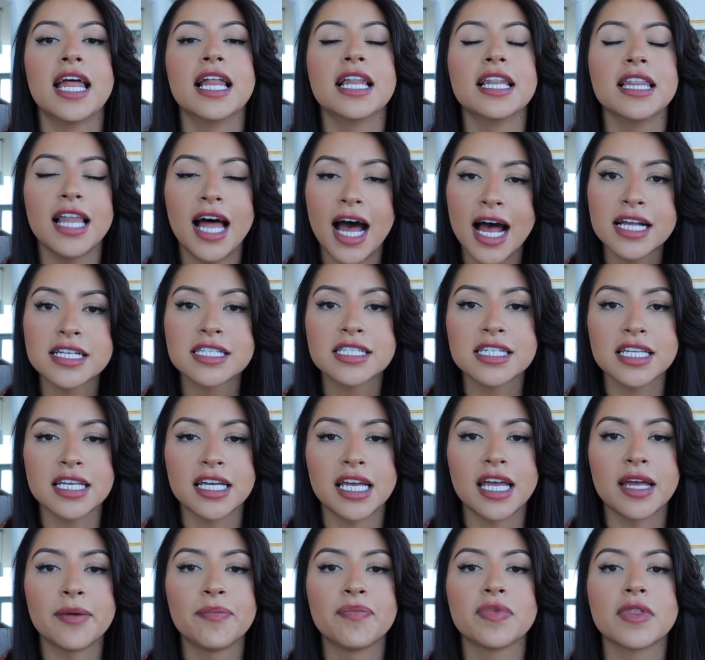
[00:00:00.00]

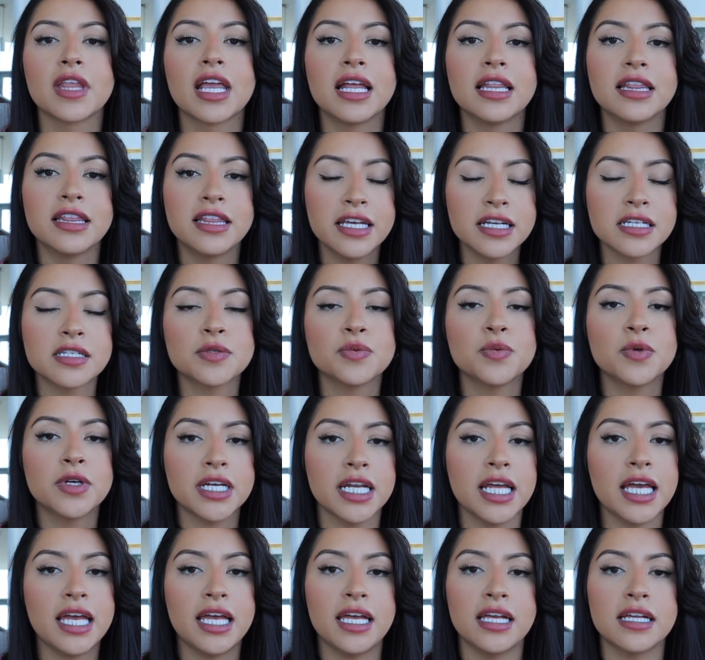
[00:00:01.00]
Lastly, this
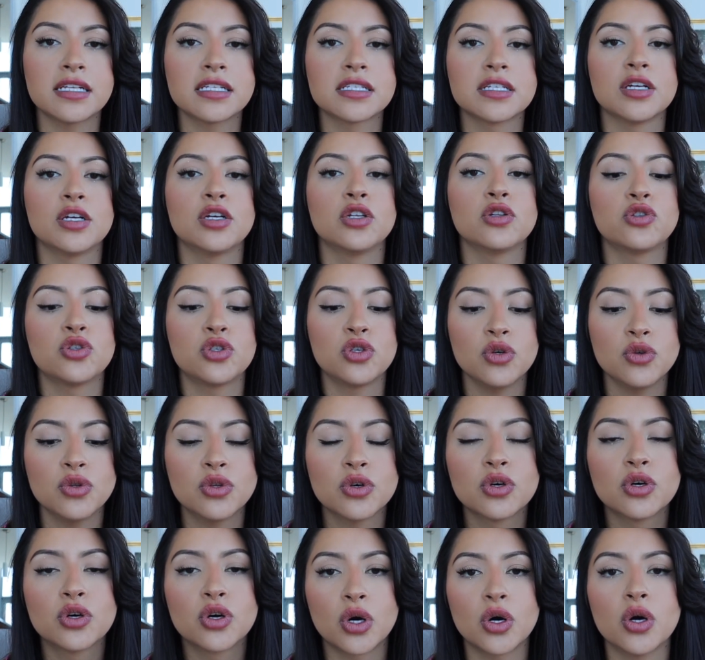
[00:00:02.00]
one is to the
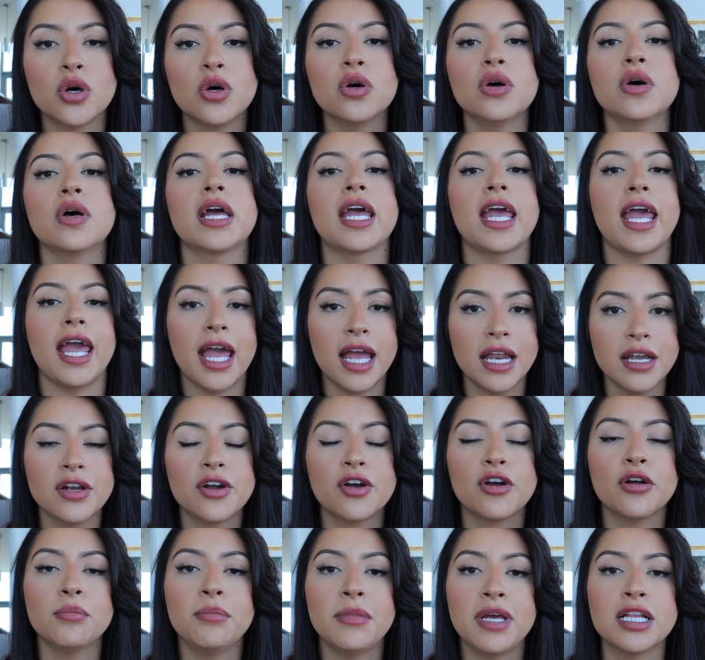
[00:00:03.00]
girl in
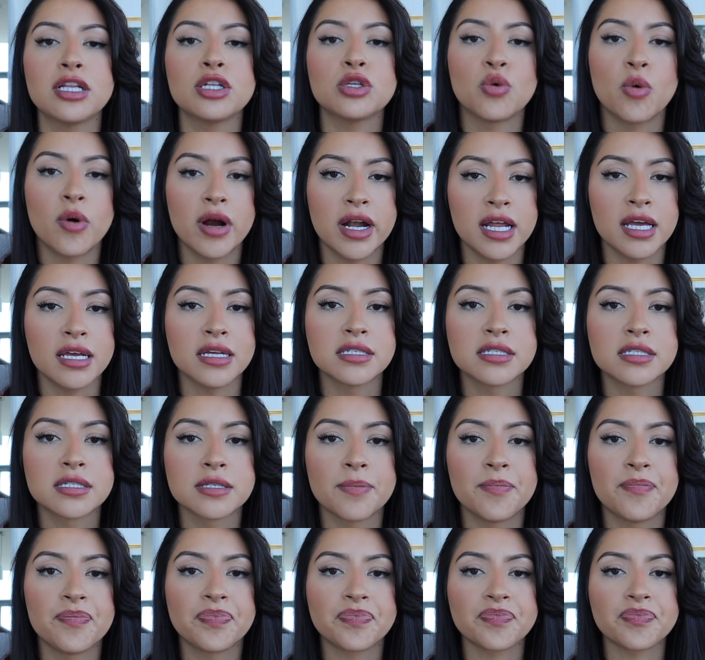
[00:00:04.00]
her mid-20s
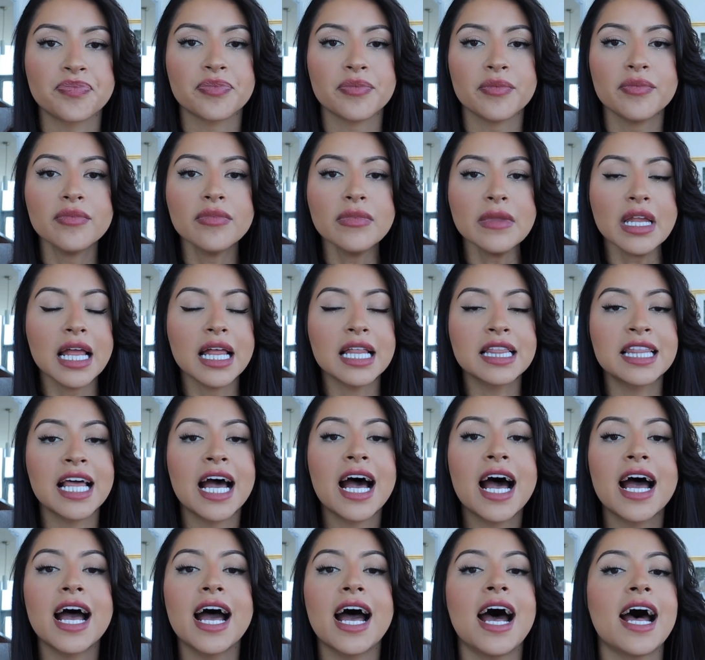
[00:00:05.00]

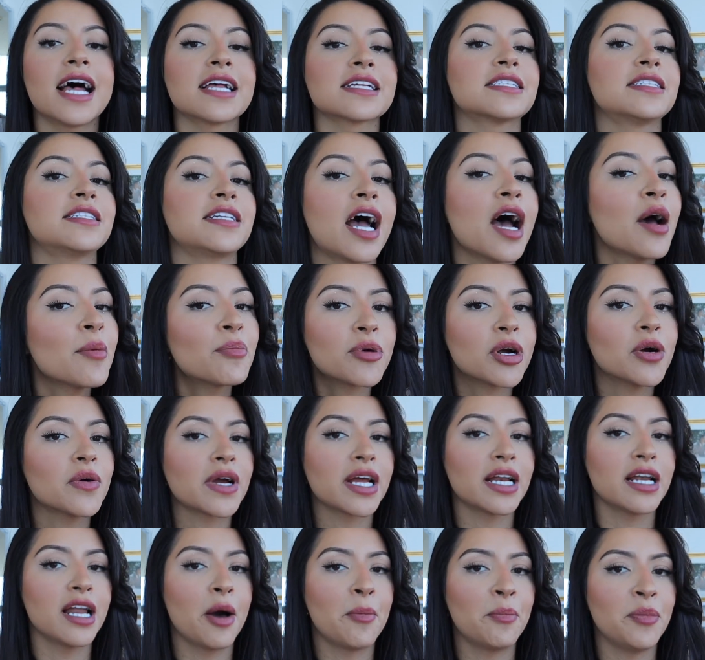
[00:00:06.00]
that has not
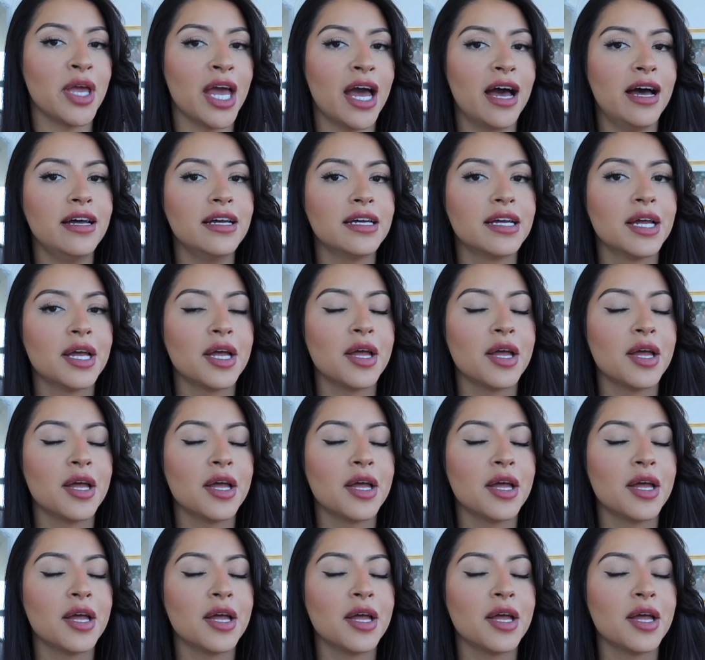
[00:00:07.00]
broken up yet,